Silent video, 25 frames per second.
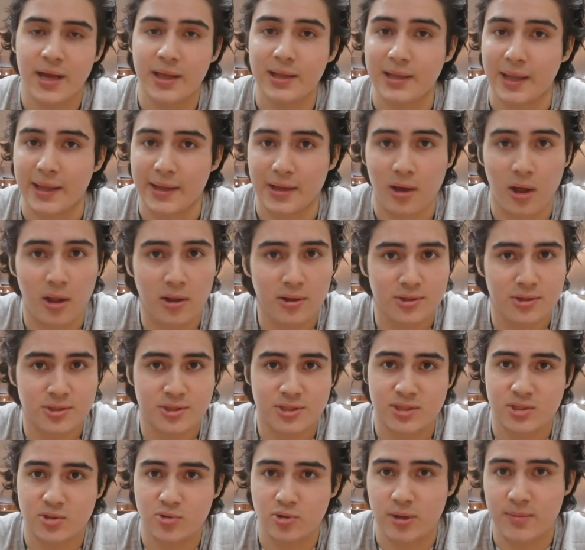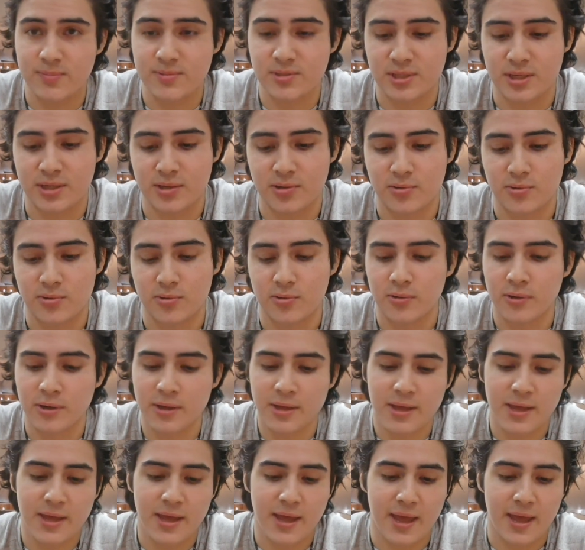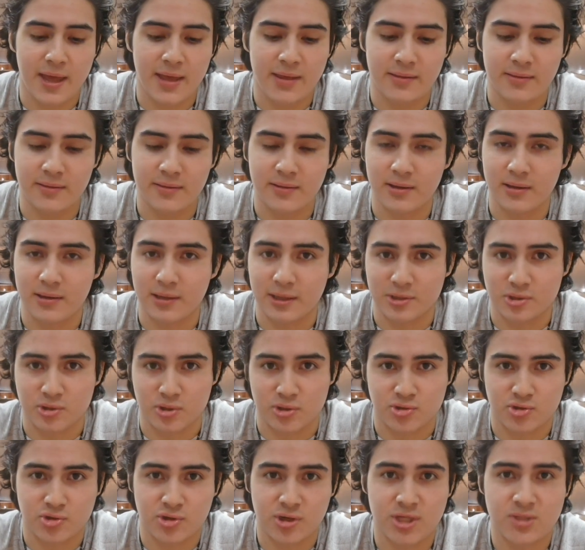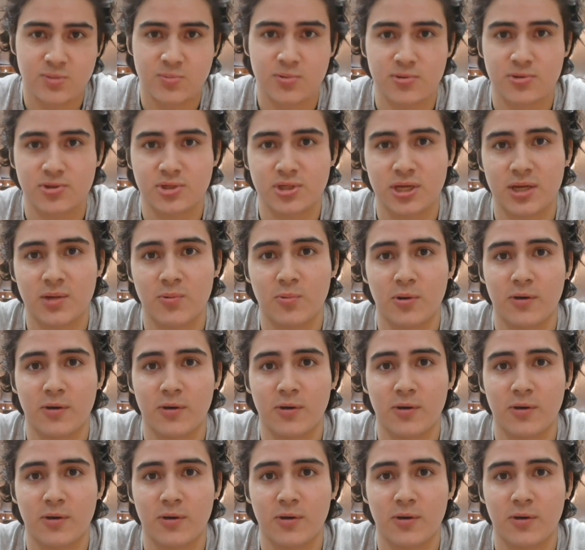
glycolysis, Krebs cycle, and the electron transport chain,